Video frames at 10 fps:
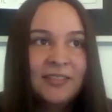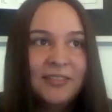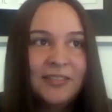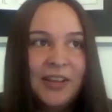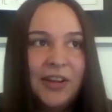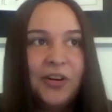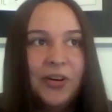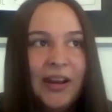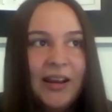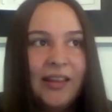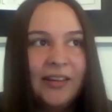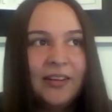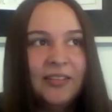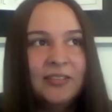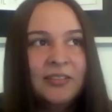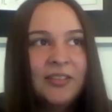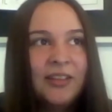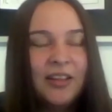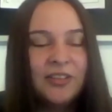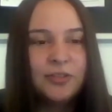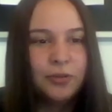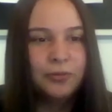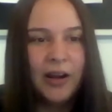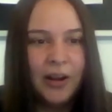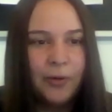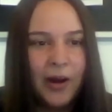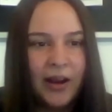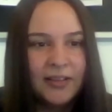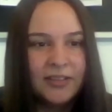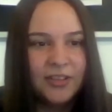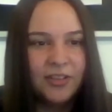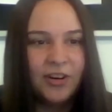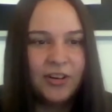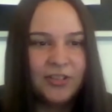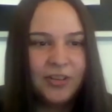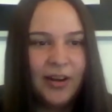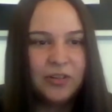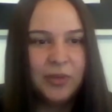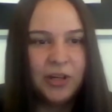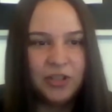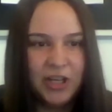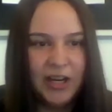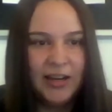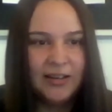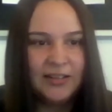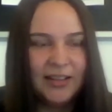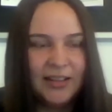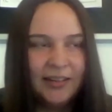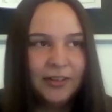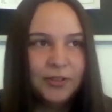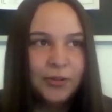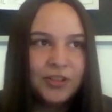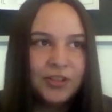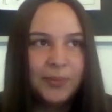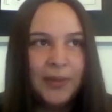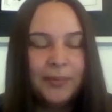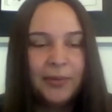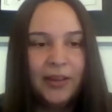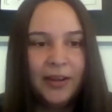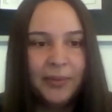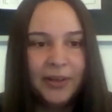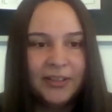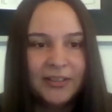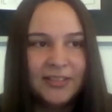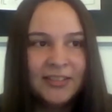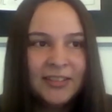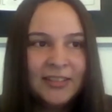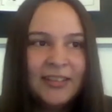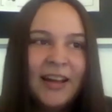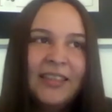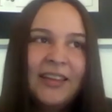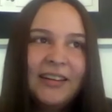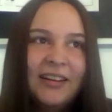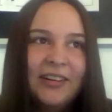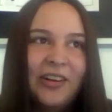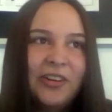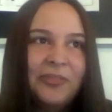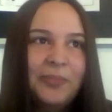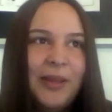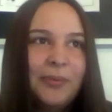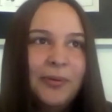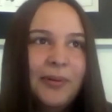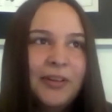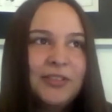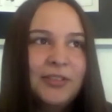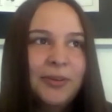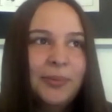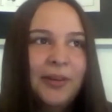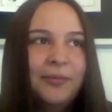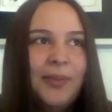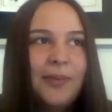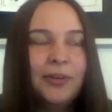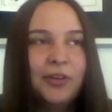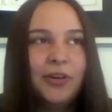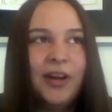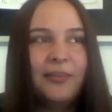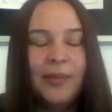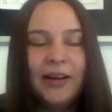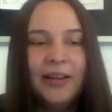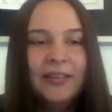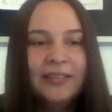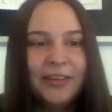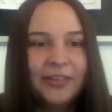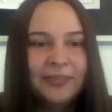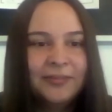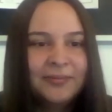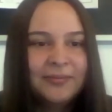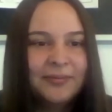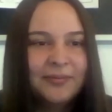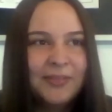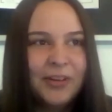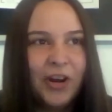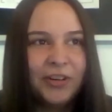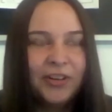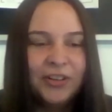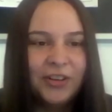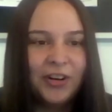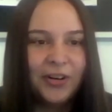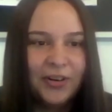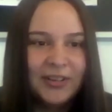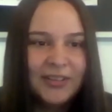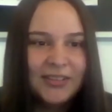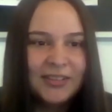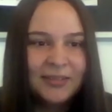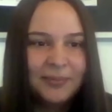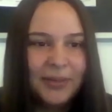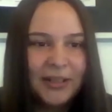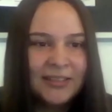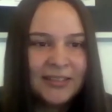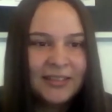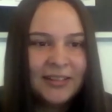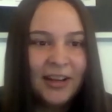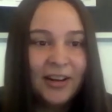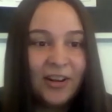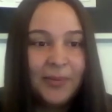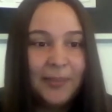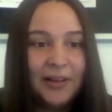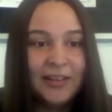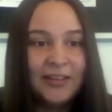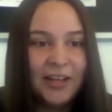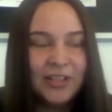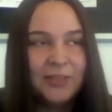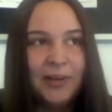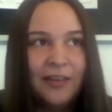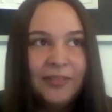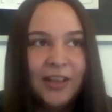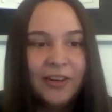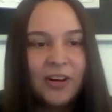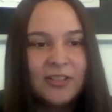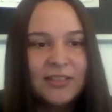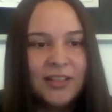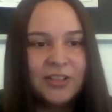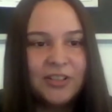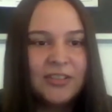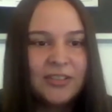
they go in and they'll install running wires so the dogs don't have to be on chains, and they'll talk to the people there, because I think a lot of people assume if people don't have money, they're not good dog owners, but a lot of people in the township love their dogs. They're just